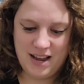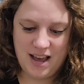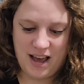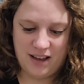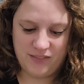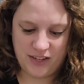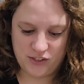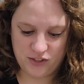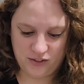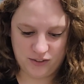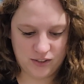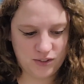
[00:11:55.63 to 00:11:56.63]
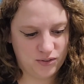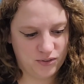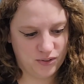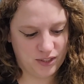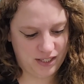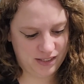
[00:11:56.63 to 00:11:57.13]
I haven't actually looked through
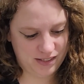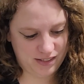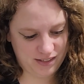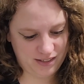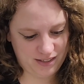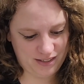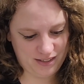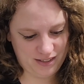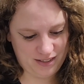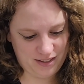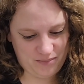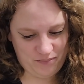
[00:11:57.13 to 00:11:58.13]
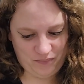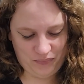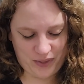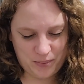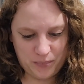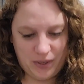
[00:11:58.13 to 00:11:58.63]
these,
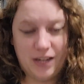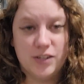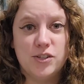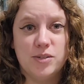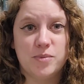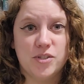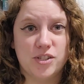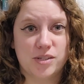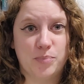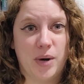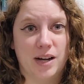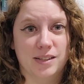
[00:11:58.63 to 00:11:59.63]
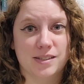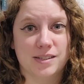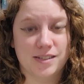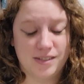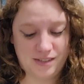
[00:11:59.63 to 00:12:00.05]
but I assume it's just puns.